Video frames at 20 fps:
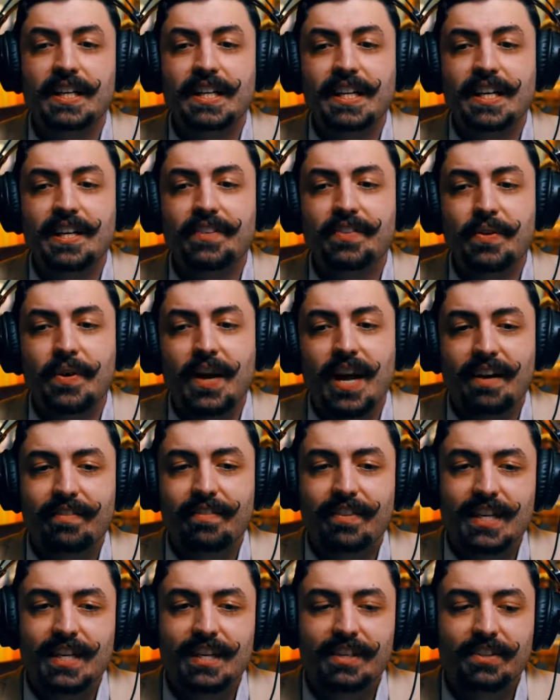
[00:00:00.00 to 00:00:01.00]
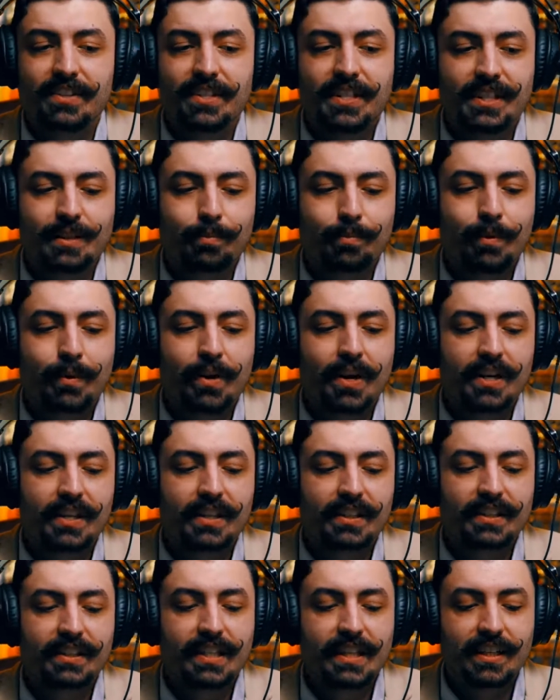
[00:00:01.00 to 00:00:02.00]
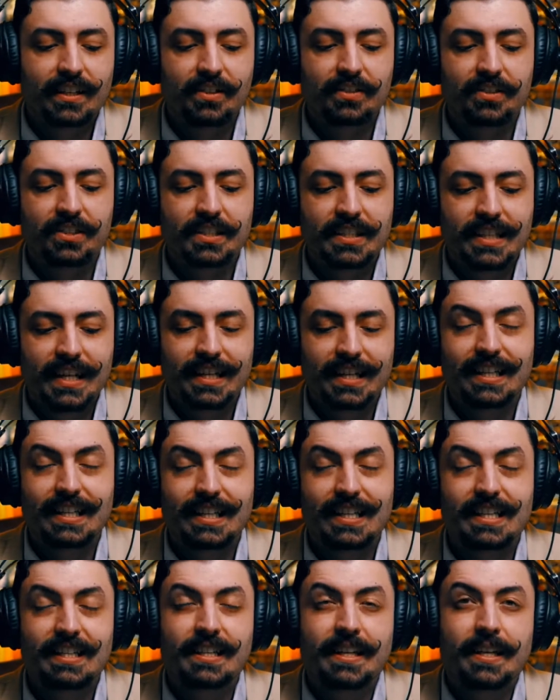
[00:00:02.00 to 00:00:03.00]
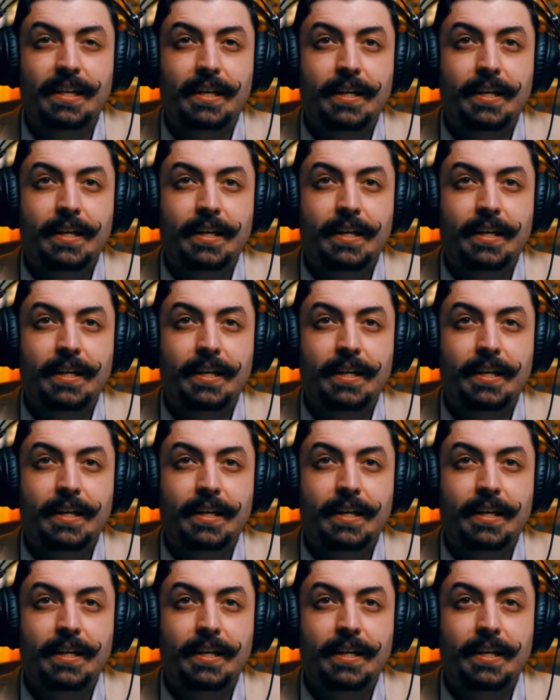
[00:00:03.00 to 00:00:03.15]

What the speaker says: if you have a higher ticket product and you're sending it,